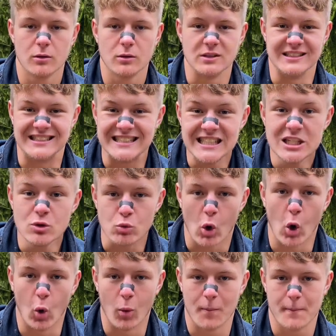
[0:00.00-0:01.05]

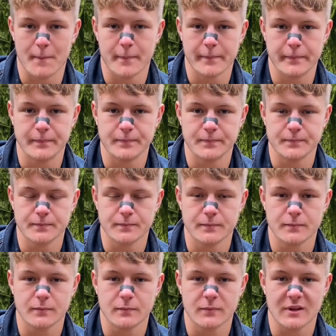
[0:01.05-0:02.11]
Zero.
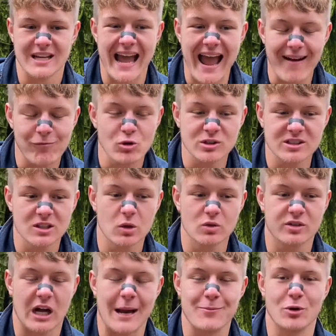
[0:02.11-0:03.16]
Every single
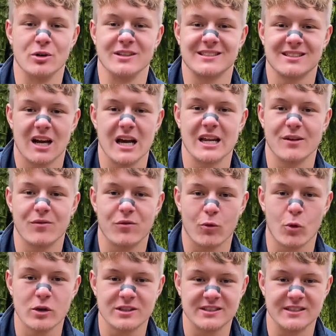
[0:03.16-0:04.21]
time you're deciding
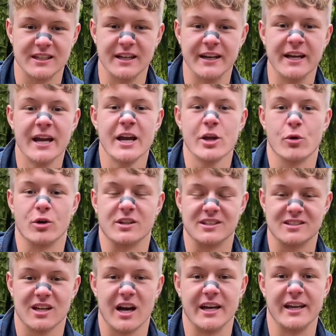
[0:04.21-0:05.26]
for sin, you're
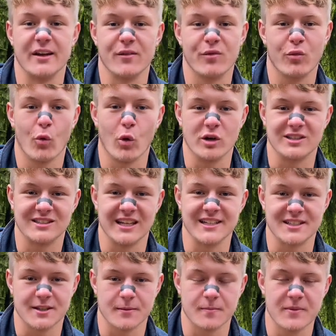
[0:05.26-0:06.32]
deciding for
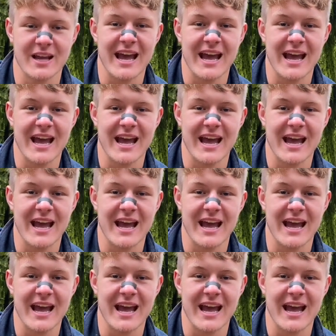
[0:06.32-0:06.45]
Satan.